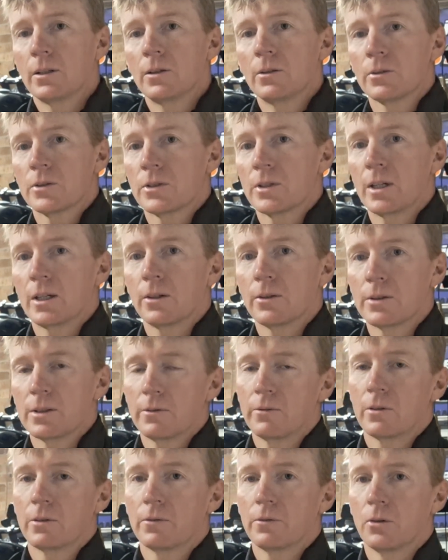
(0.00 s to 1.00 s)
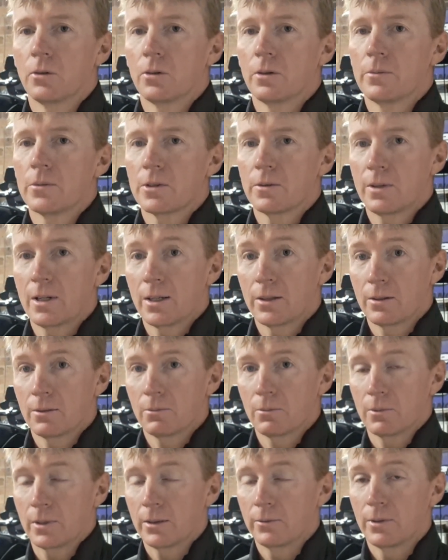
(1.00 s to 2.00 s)
You'll see on different forums around
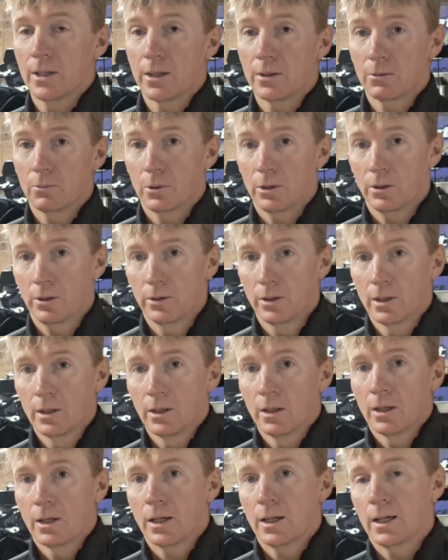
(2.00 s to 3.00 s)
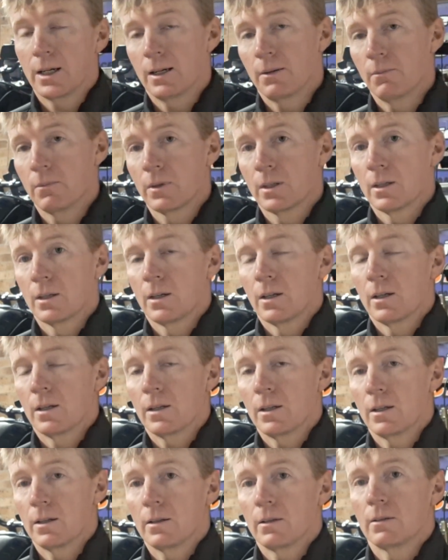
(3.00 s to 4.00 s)
the world,
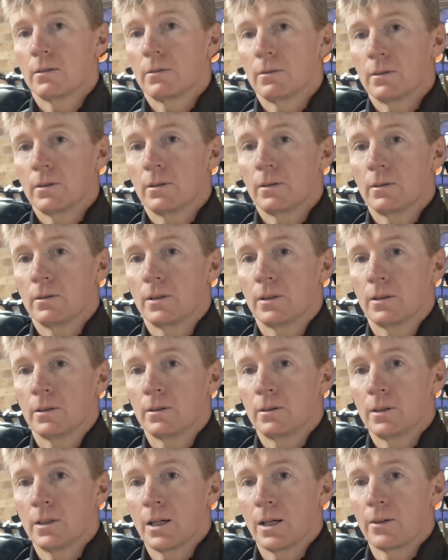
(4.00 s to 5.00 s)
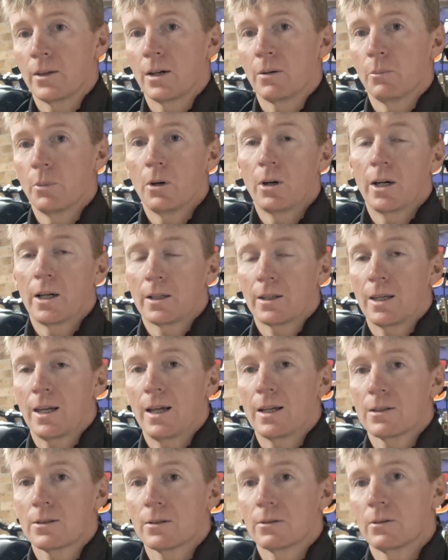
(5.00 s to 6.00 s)
they'll buy a
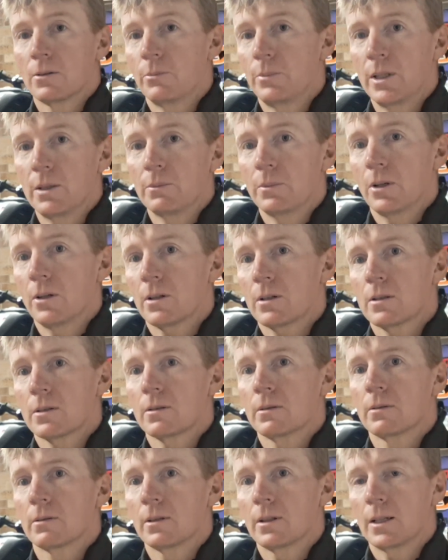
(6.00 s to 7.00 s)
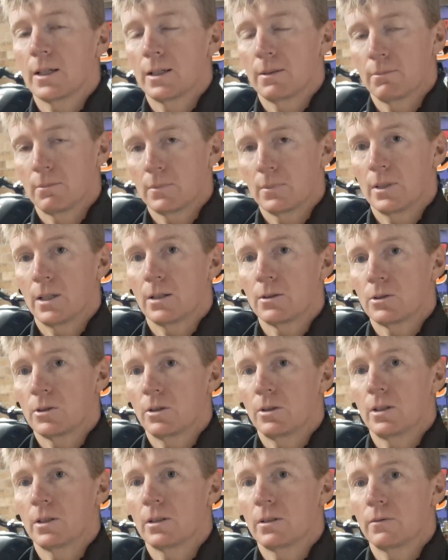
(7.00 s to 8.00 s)
KESS or a BitBox
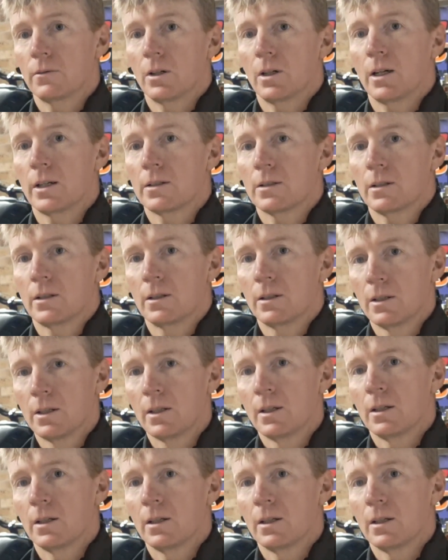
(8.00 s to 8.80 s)
tuning device, and